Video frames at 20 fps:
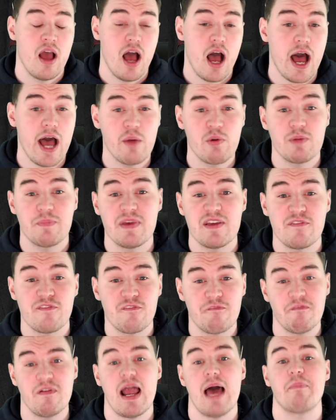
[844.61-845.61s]
I would be
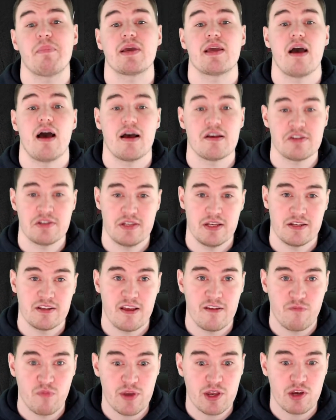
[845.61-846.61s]
flabbergasted
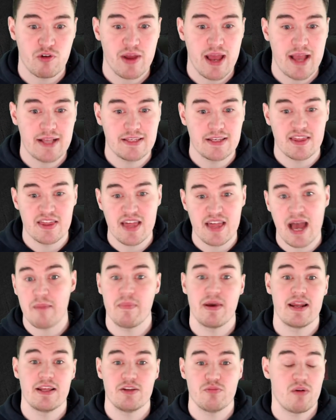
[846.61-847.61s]
if we created that
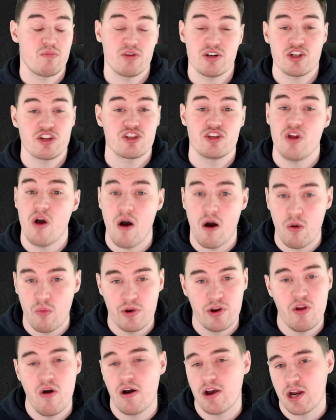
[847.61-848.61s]
many. Well, we're just not. We're
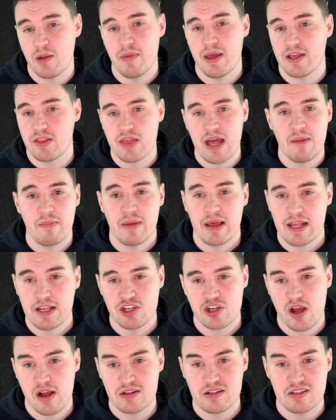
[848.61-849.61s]
not going to make that many
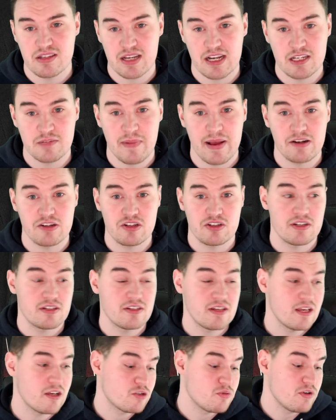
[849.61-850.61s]
chances against Manchester
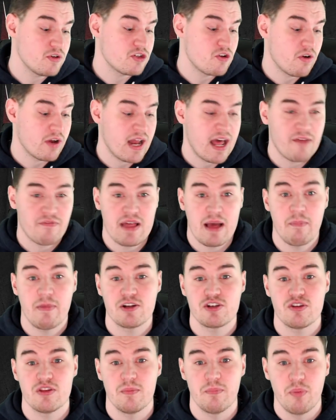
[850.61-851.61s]
City because we're just not going to have that
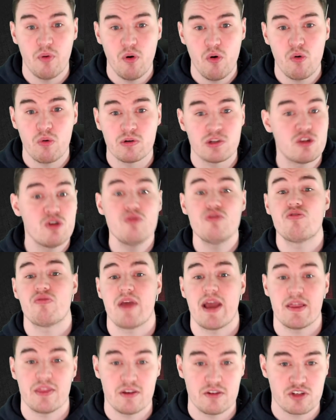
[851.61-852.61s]
much of the ball to
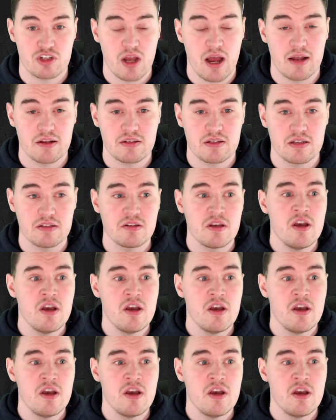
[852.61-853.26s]
create those chances.